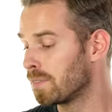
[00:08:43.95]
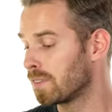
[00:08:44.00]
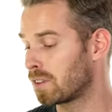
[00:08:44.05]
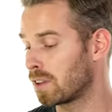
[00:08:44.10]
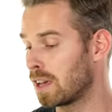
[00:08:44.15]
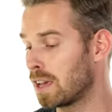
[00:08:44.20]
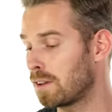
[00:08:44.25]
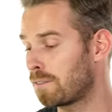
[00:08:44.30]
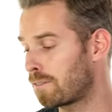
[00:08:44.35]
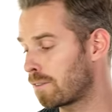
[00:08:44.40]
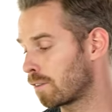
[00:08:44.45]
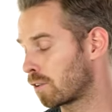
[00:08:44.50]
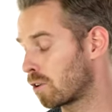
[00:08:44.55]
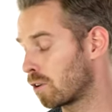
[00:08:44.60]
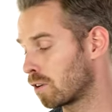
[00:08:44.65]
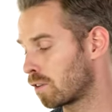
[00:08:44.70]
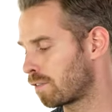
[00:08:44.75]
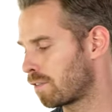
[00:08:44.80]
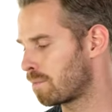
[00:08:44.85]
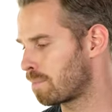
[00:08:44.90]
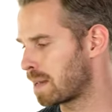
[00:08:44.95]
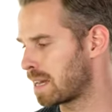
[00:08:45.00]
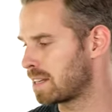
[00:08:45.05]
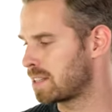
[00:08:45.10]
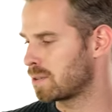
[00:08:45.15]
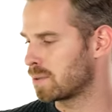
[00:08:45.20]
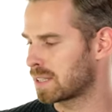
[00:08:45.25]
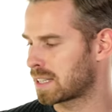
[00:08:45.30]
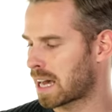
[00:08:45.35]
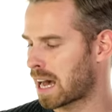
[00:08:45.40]
So if, God
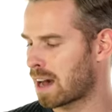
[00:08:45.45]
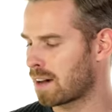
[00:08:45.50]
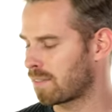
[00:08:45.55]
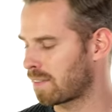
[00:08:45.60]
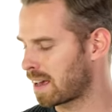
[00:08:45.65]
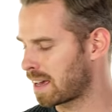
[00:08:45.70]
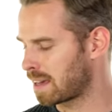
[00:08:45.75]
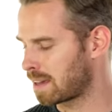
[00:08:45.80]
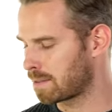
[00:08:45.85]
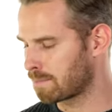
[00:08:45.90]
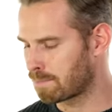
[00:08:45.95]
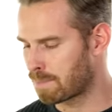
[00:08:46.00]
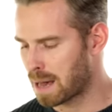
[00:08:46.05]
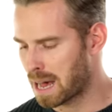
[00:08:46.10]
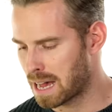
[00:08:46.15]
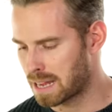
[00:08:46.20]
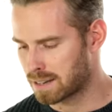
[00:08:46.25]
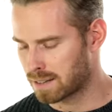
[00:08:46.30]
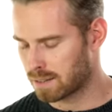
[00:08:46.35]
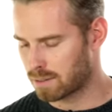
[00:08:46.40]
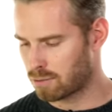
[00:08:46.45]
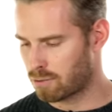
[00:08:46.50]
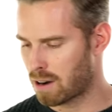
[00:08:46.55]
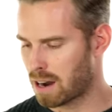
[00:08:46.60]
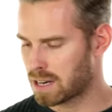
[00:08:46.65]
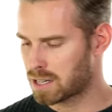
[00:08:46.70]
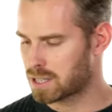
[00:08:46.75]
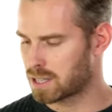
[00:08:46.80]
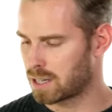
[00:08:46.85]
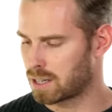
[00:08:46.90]
forbid, you were to have a bad
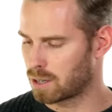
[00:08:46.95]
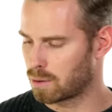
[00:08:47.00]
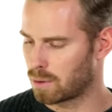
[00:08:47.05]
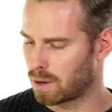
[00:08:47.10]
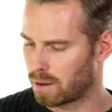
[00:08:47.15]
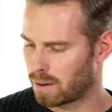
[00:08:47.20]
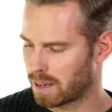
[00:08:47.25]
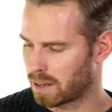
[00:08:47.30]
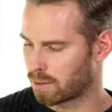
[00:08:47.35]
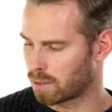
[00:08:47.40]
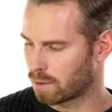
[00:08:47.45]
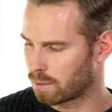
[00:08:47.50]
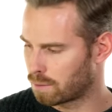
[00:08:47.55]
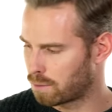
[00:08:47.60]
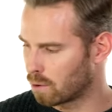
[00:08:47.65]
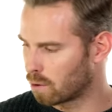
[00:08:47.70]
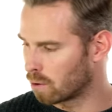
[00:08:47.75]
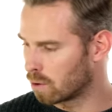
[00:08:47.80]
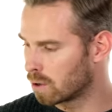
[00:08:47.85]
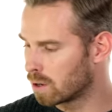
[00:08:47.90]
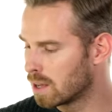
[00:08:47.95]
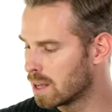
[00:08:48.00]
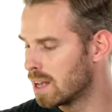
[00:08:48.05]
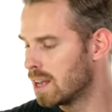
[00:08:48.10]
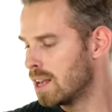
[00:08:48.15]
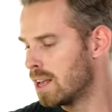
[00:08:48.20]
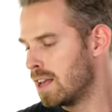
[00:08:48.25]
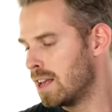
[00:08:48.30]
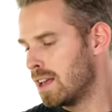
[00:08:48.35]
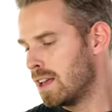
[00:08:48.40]
crash and you were lying on the floor
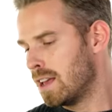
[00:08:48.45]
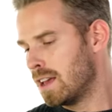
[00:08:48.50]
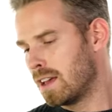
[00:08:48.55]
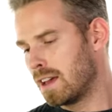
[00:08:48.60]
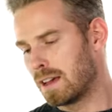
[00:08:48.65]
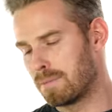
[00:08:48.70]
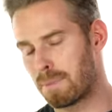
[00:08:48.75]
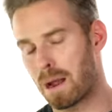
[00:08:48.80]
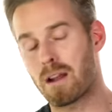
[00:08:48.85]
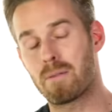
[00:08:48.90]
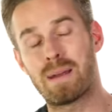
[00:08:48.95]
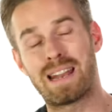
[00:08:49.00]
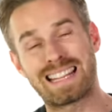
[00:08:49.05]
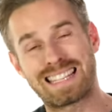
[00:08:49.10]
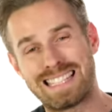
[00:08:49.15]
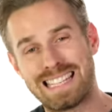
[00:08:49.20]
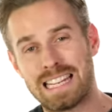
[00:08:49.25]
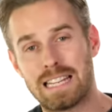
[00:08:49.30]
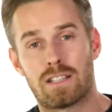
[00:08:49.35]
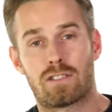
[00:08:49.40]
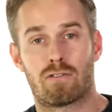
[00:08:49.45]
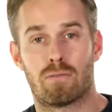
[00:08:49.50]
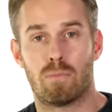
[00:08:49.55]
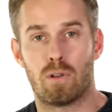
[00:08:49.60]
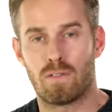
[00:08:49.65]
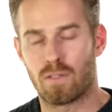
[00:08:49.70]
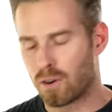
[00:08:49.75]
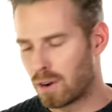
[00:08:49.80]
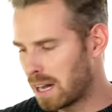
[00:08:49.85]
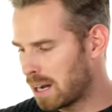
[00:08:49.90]
and paramedics needed to
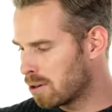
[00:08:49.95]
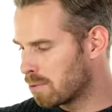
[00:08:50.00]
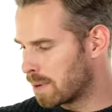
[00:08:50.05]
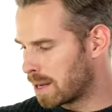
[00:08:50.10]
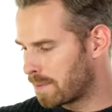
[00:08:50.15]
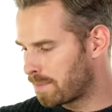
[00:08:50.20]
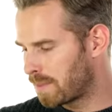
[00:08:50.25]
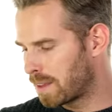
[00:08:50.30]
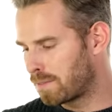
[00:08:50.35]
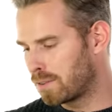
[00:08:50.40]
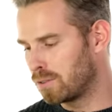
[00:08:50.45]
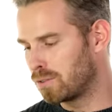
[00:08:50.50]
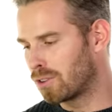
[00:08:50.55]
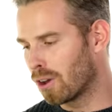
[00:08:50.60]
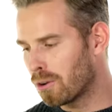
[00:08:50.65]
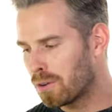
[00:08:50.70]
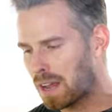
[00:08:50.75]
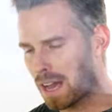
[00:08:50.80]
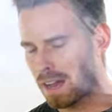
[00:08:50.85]
remove your helmet, if you don't